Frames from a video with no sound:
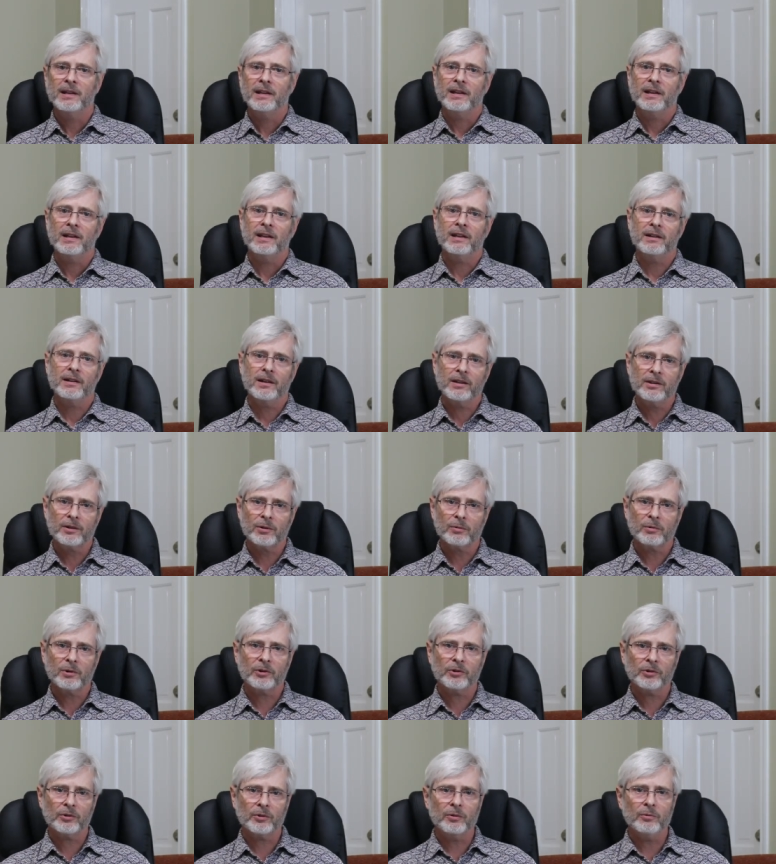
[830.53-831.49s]
In other
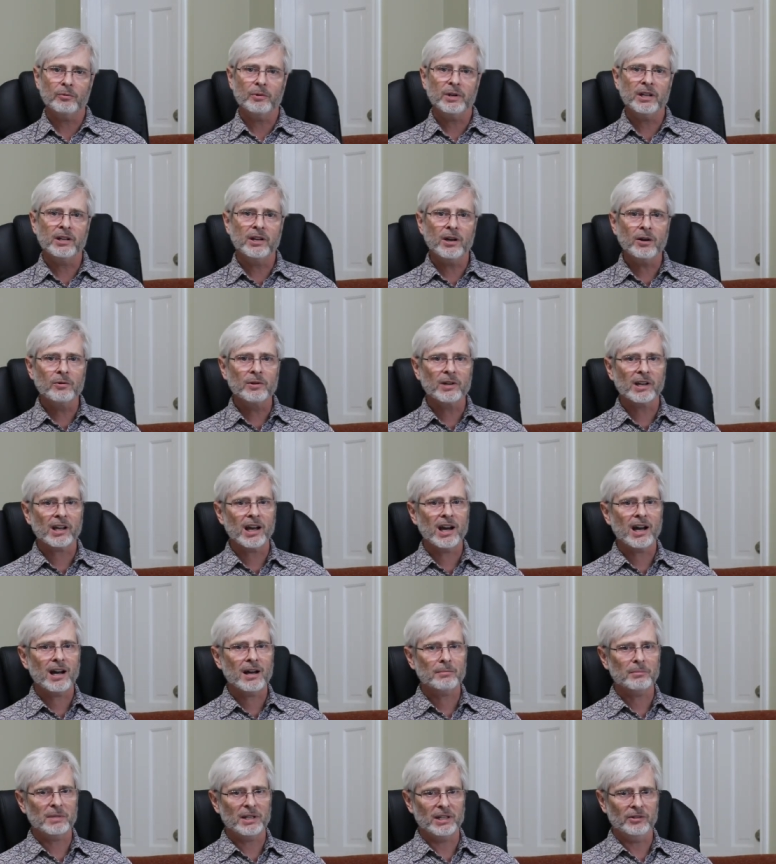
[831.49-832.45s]
words, we go to
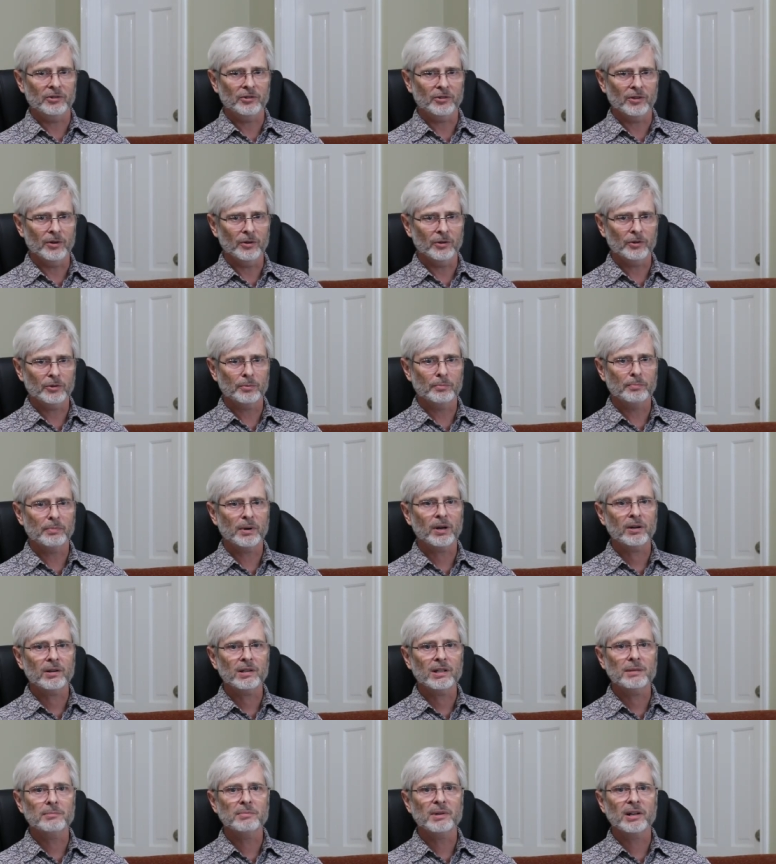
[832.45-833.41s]
comedy shows
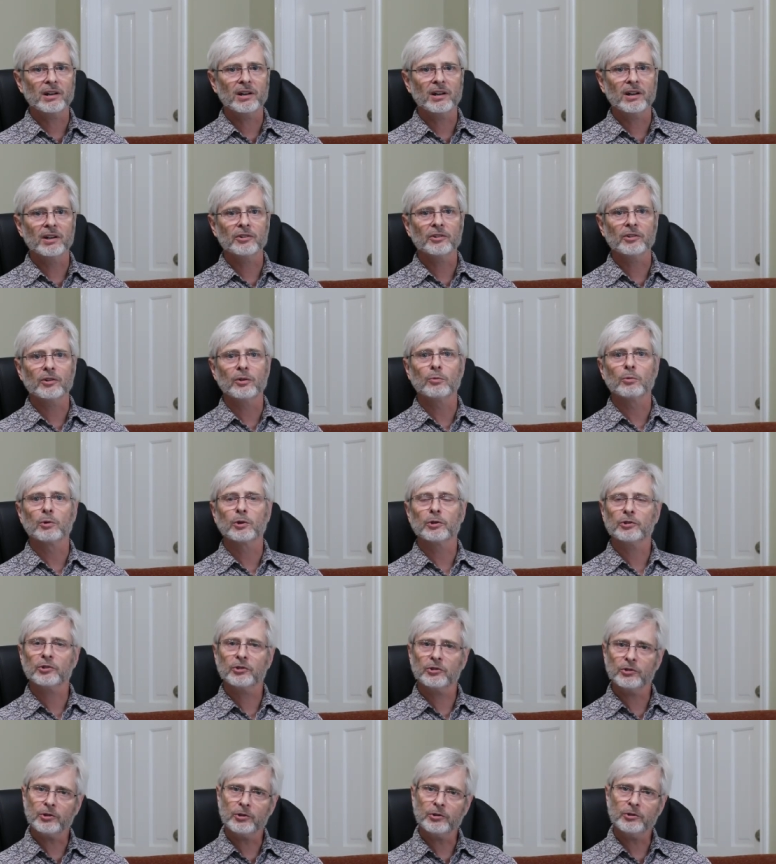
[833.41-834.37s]
partly because we're
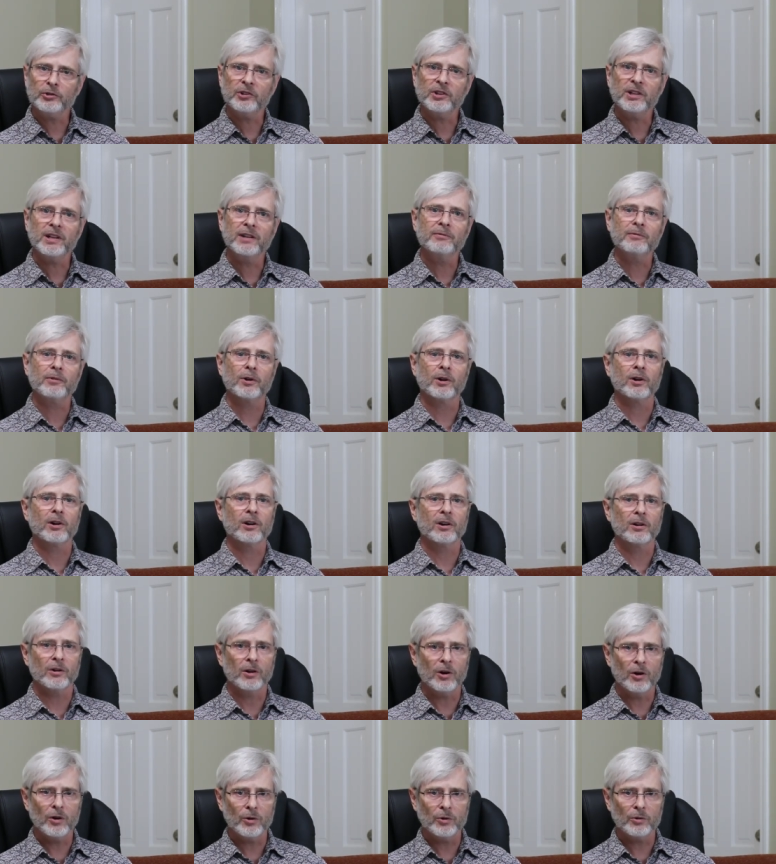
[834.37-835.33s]
searching for
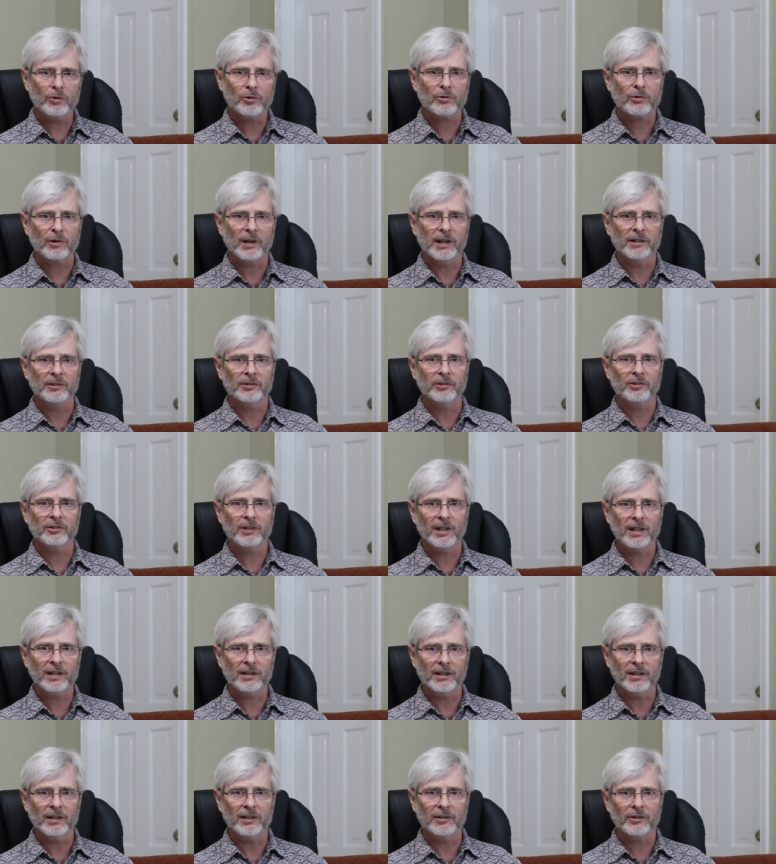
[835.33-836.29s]
our own
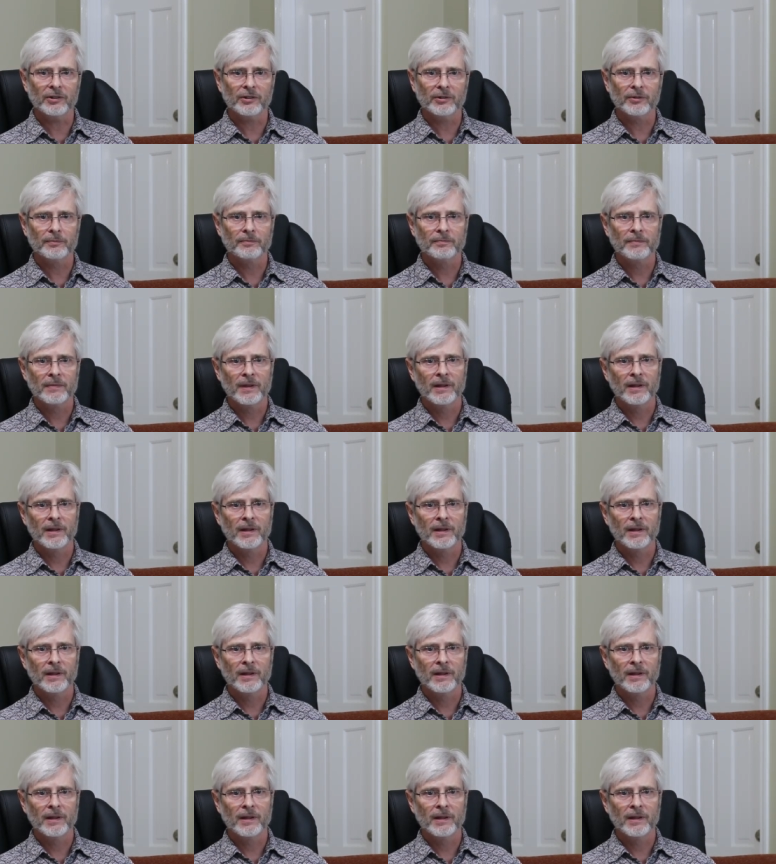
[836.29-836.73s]
transcendence.